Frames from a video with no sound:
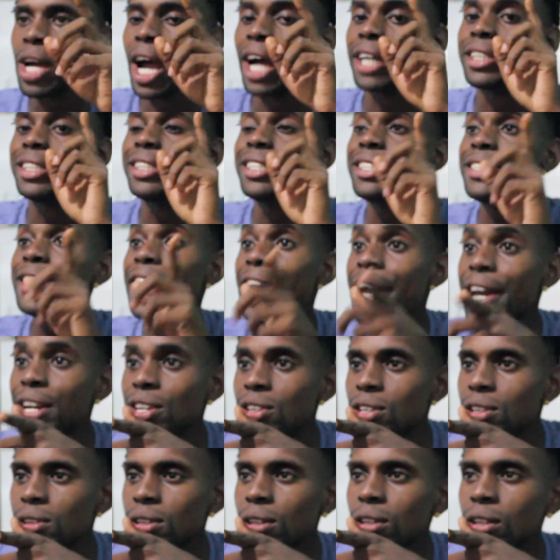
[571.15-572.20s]
And
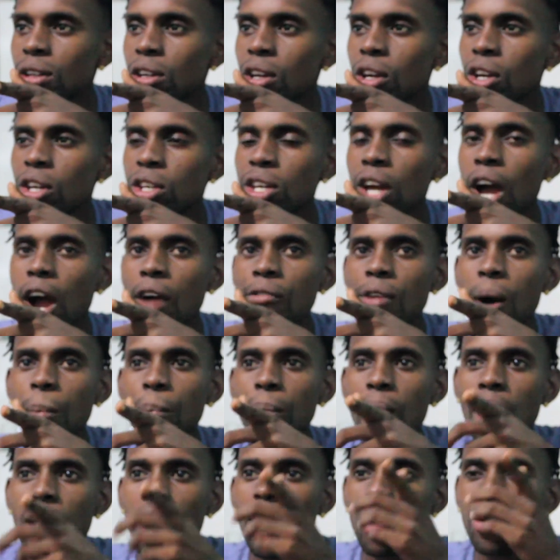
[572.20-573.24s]
then you have a
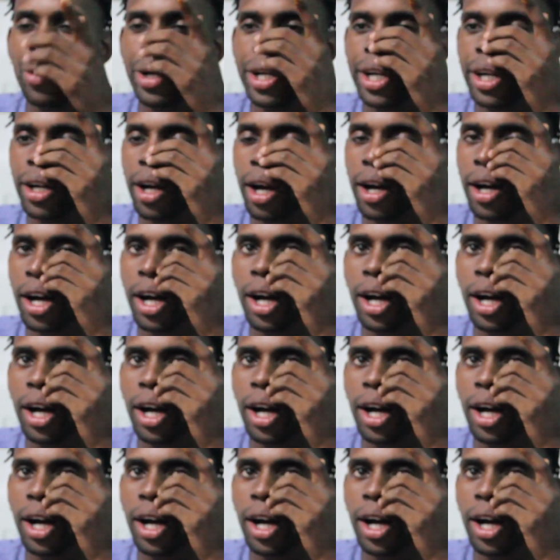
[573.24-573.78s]
part where